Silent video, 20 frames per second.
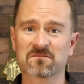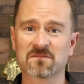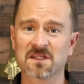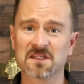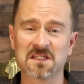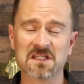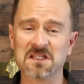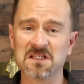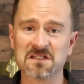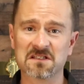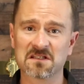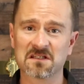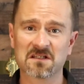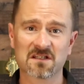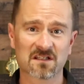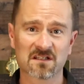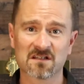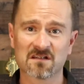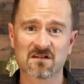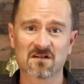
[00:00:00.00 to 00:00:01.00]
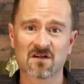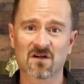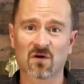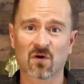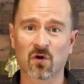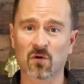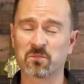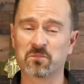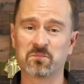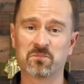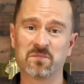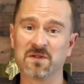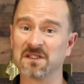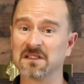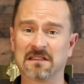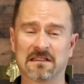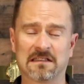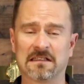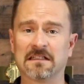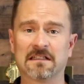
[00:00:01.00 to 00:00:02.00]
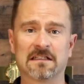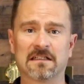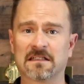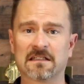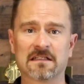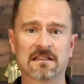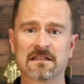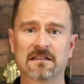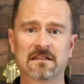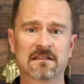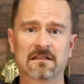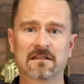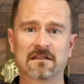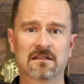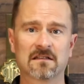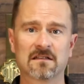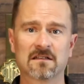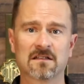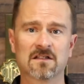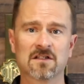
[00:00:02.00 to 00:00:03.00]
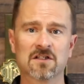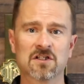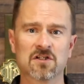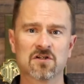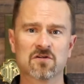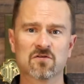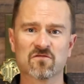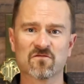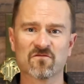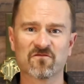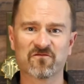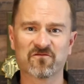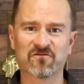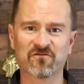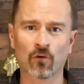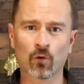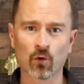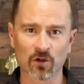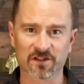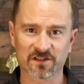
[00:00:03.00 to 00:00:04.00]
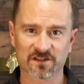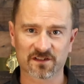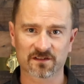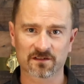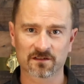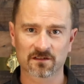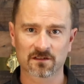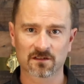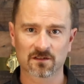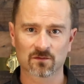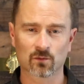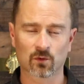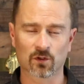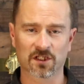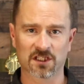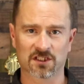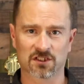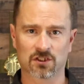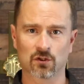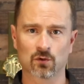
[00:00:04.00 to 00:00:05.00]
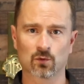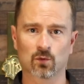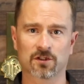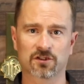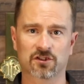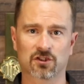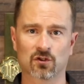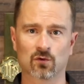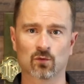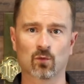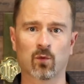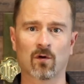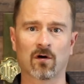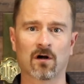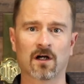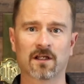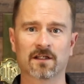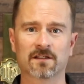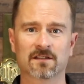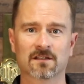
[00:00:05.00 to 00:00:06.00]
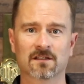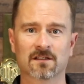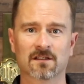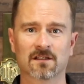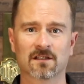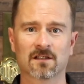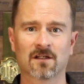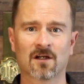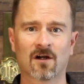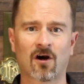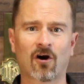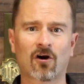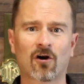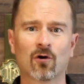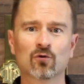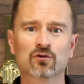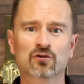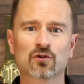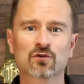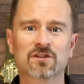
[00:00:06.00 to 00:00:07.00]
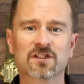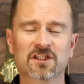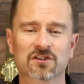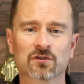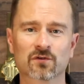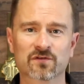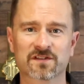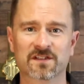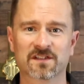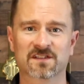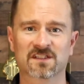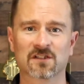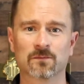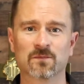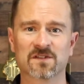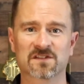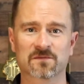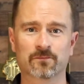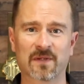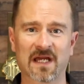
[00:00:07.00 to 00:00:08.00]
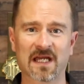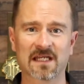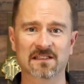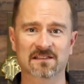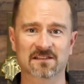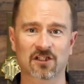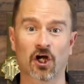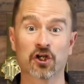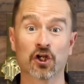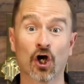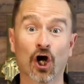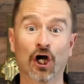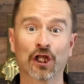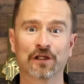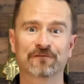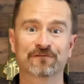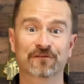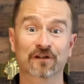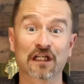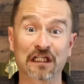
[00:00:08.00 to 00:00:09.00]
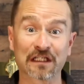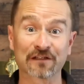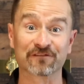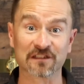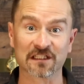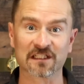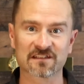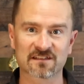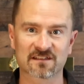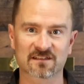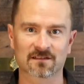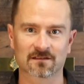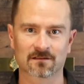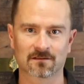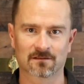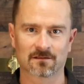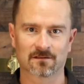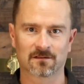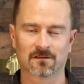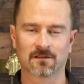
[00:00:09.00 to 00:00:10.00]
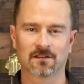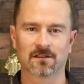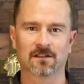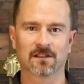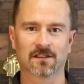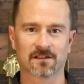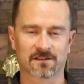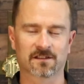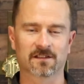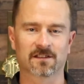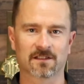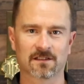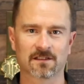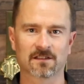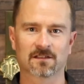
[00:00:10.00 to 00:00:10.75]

eat or be eaten. Force will get you what you want. Our whole judicial system is based on unforgiveness, isn't it?